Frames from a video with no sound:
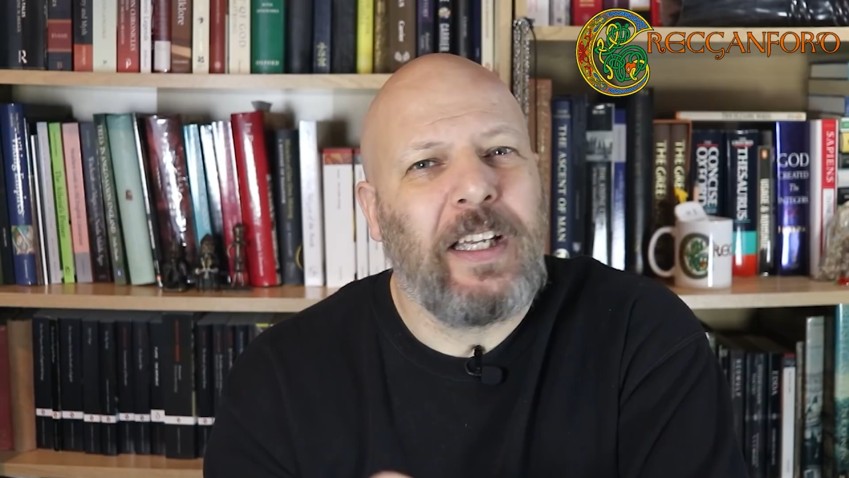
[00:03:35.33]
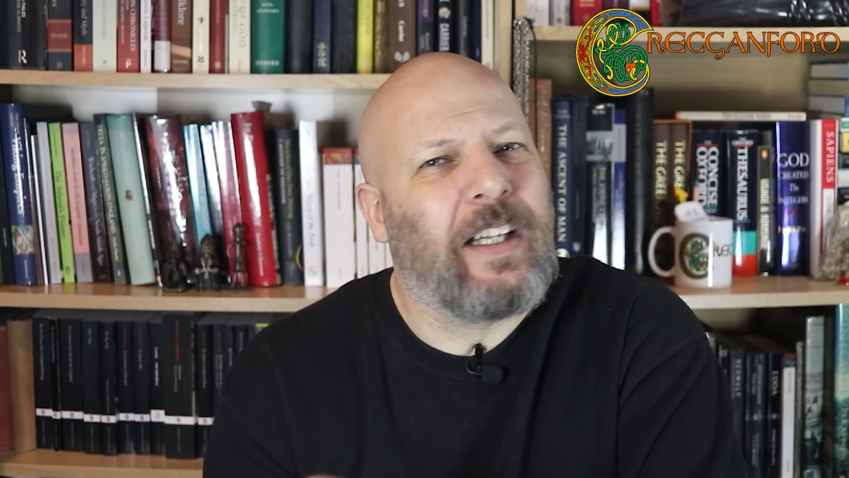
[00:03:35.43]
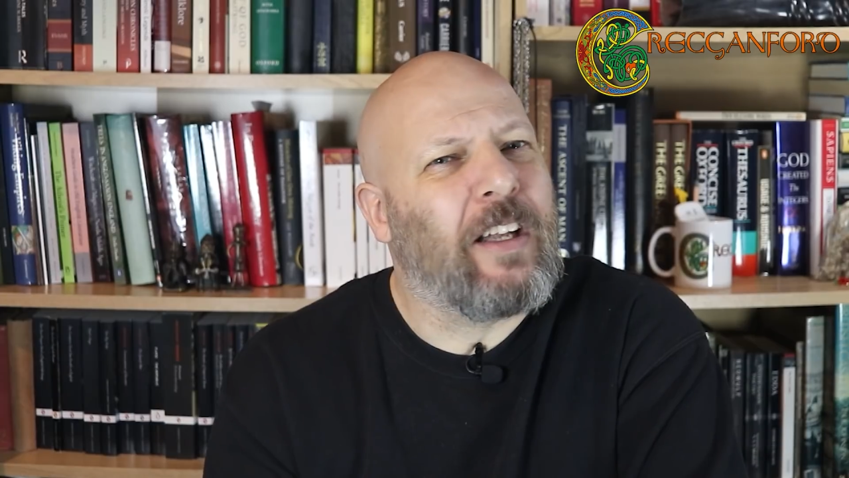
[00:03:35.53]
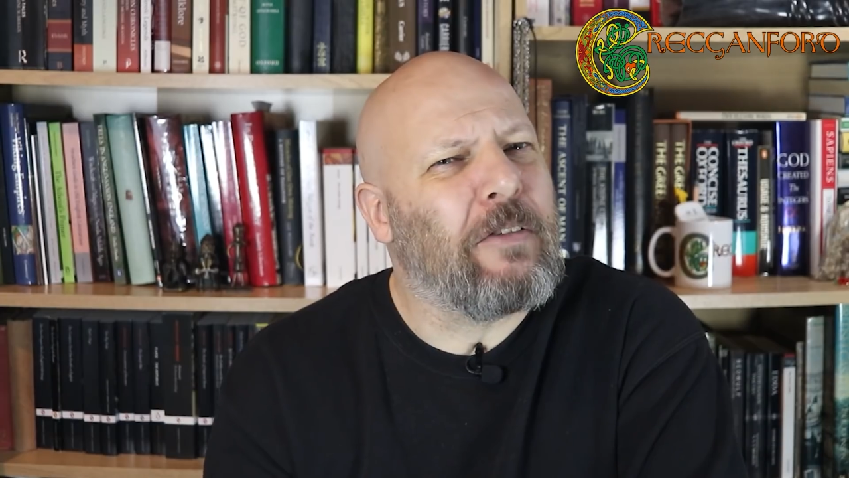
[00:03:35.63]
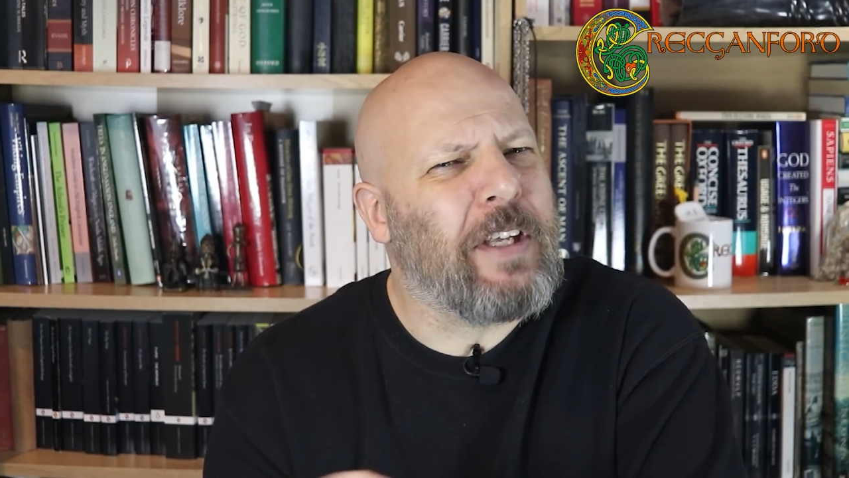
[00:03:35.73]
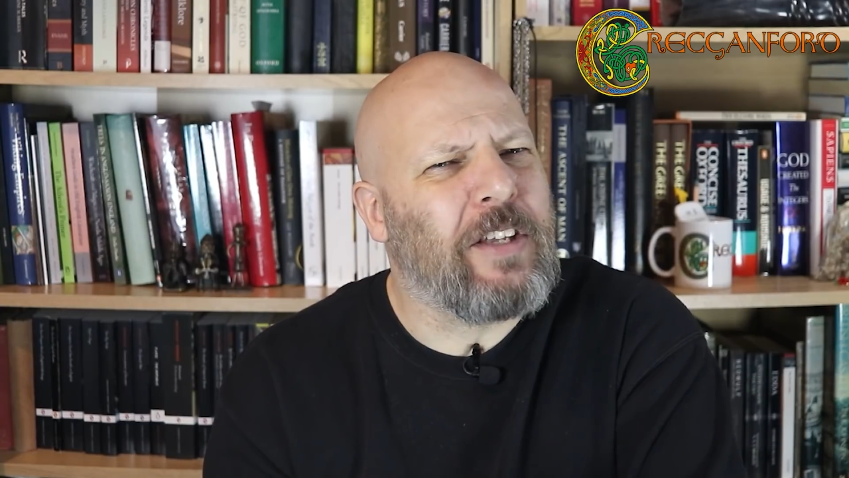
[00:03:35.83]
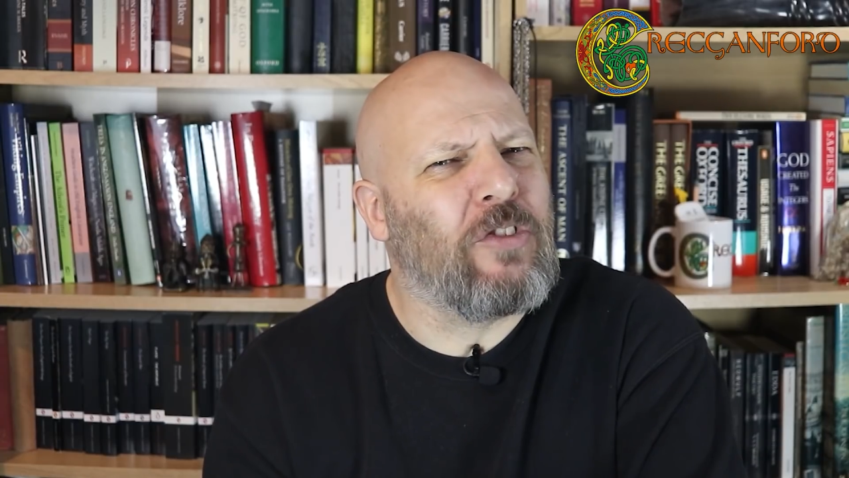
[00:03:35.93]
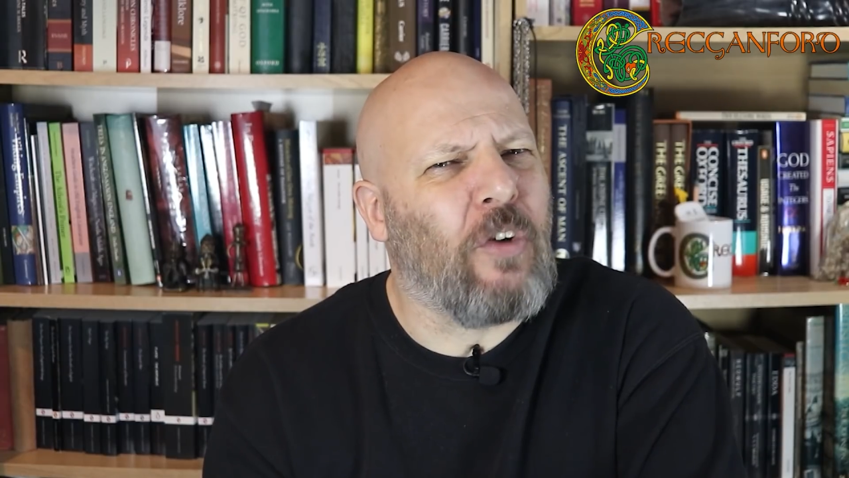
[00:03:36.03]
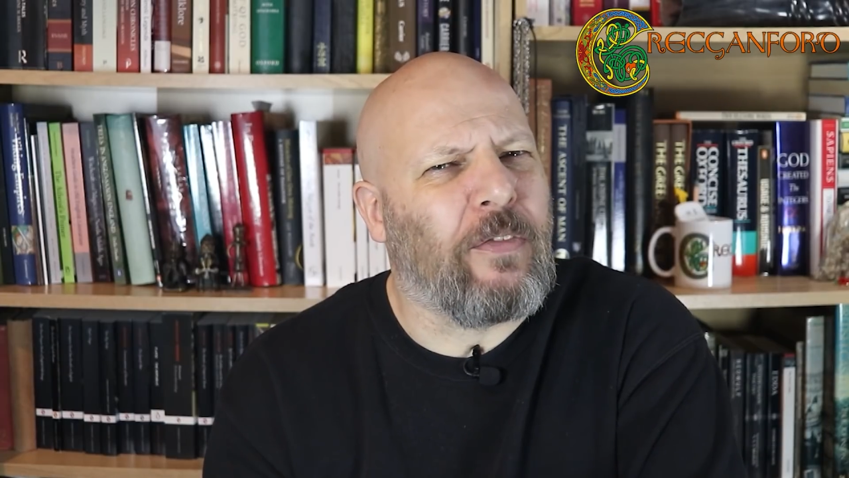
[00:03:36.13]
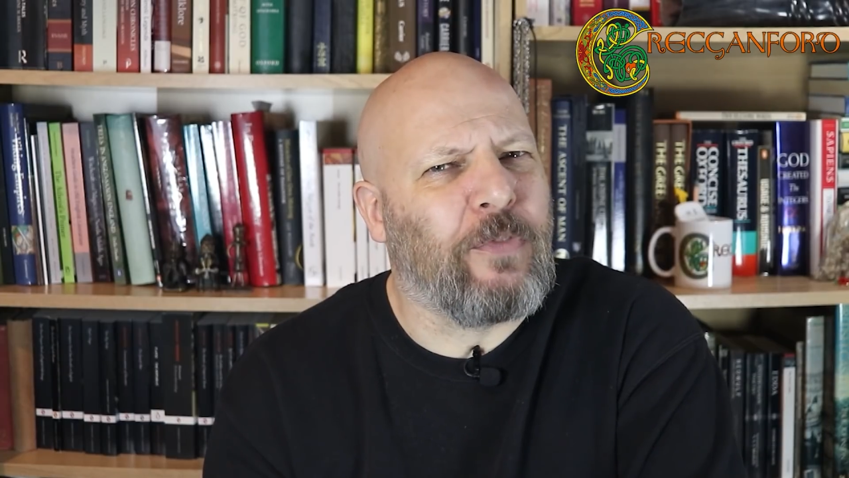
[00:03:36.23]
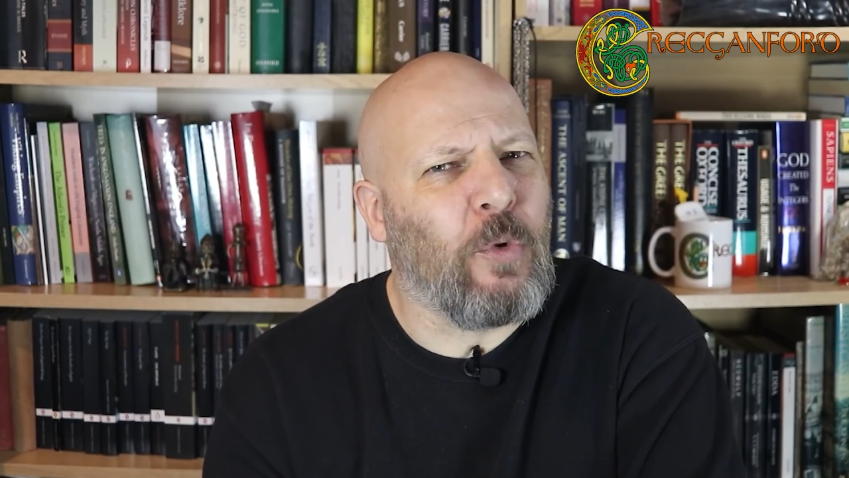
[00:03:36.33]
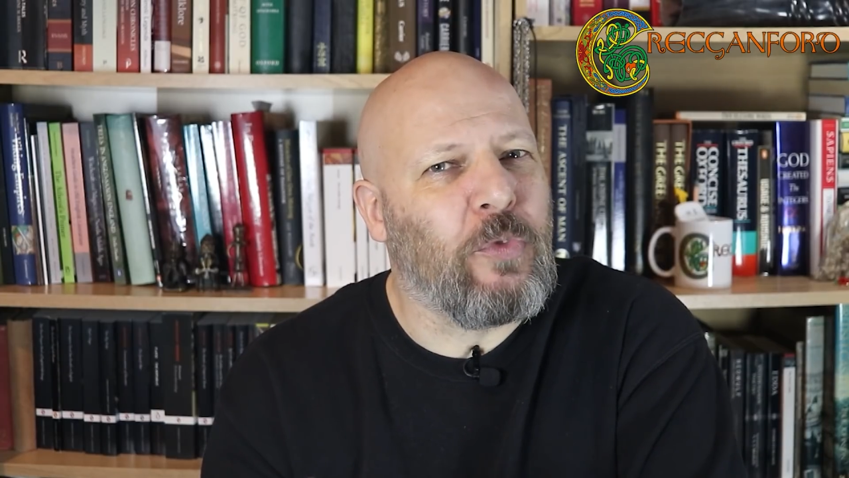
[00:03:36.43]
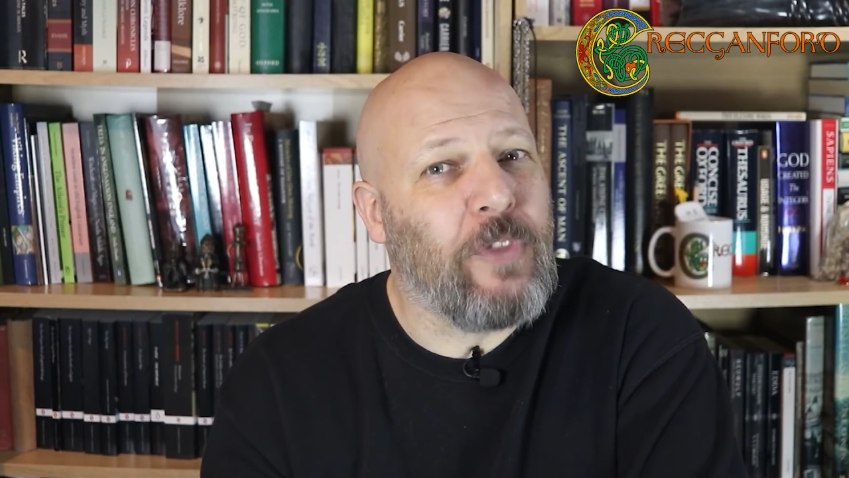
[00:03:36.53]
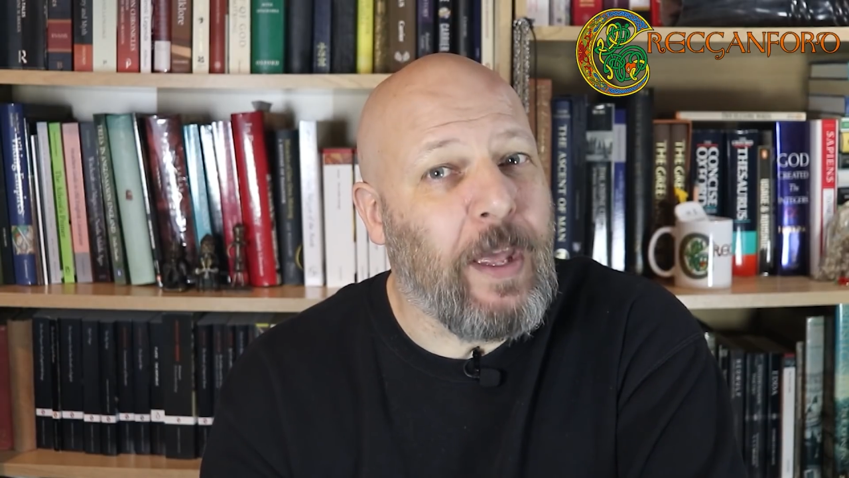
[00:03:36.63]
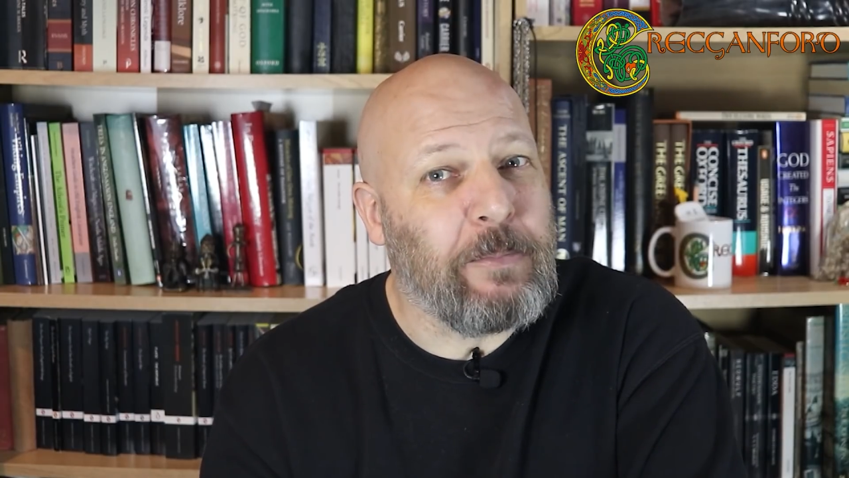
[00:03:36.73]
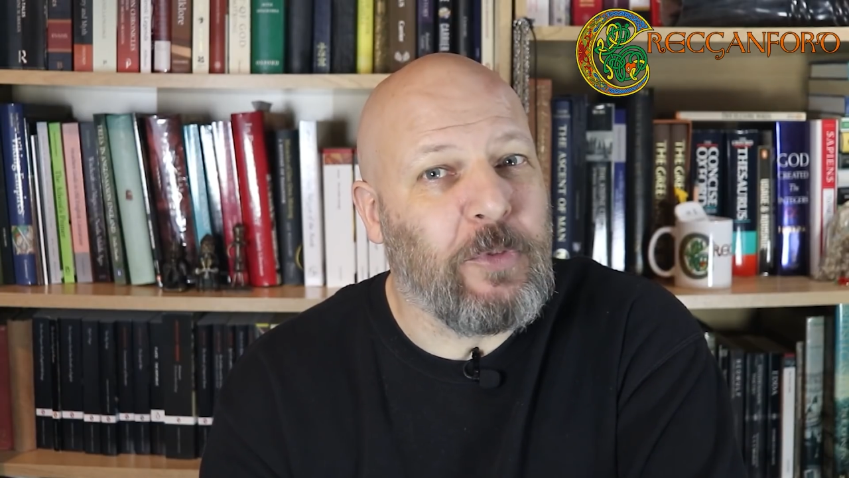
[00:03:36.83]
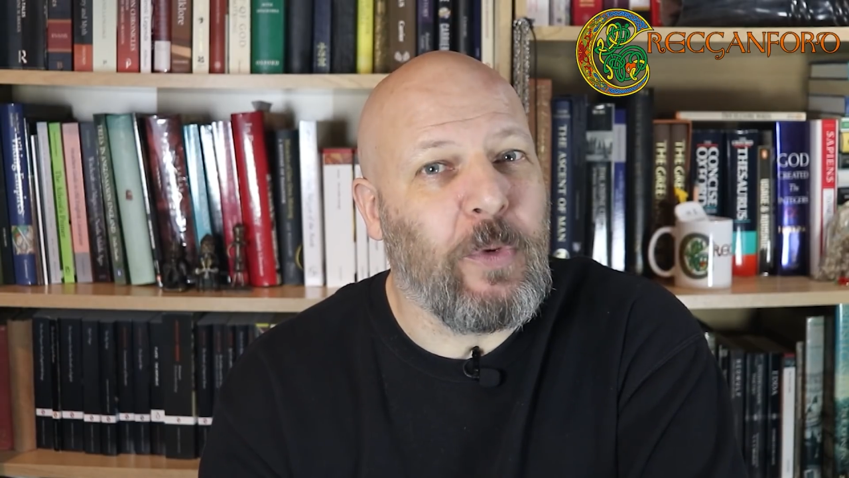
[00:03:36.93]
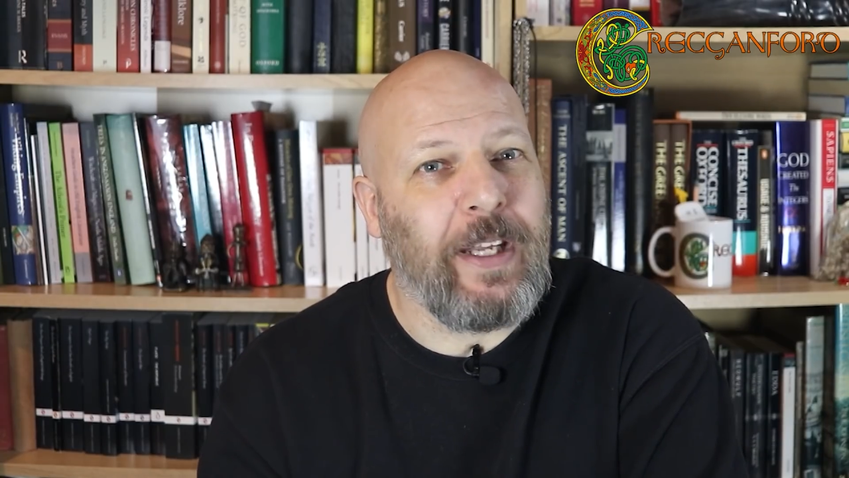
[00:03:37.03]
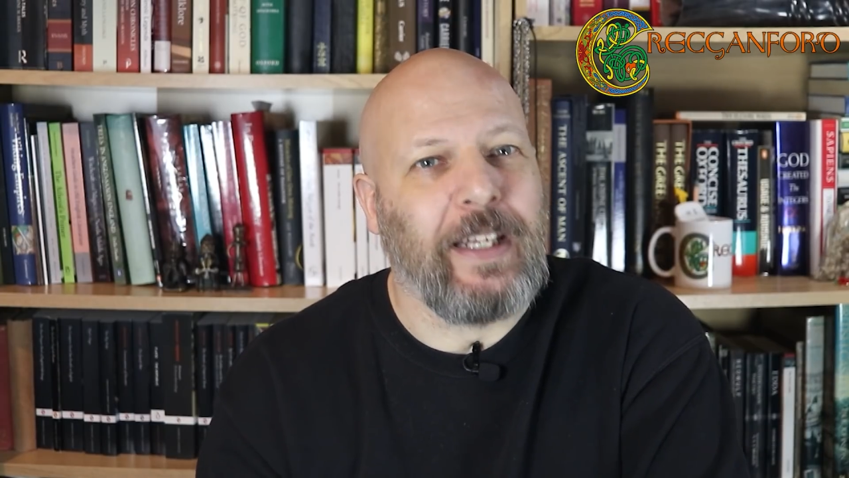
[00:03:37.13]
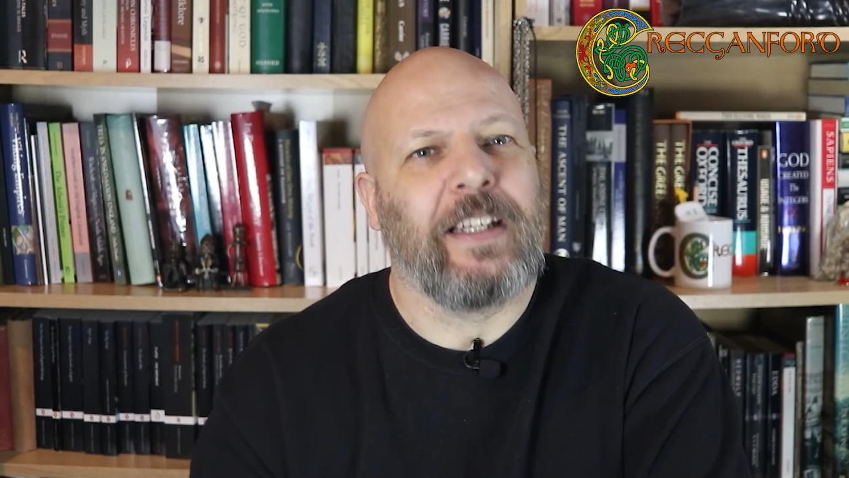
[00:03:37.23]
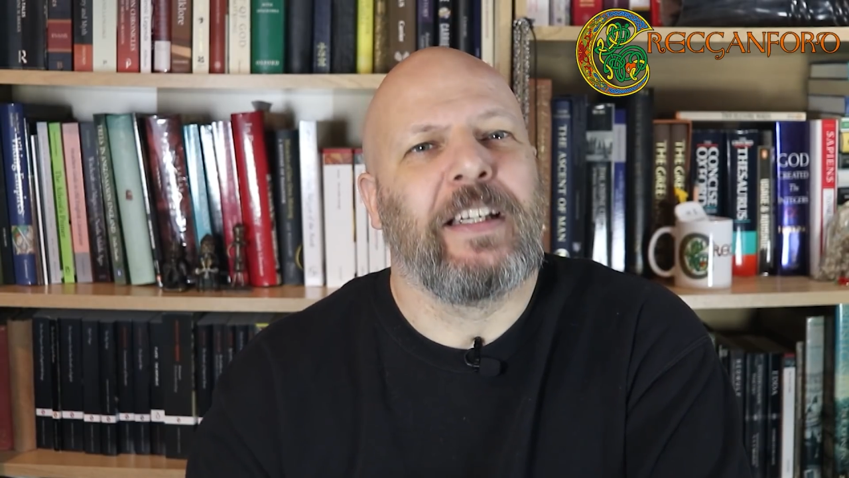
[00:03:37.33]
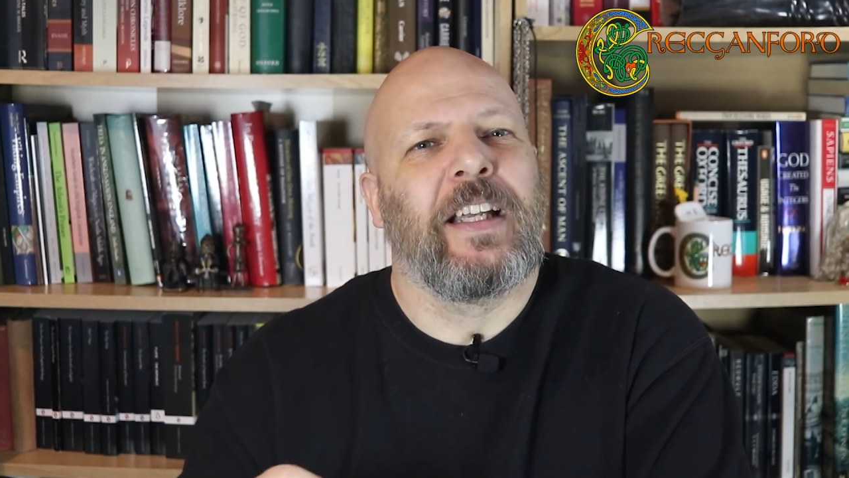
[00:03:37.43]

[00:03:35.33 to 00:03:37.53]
and Loki could not afford them to win,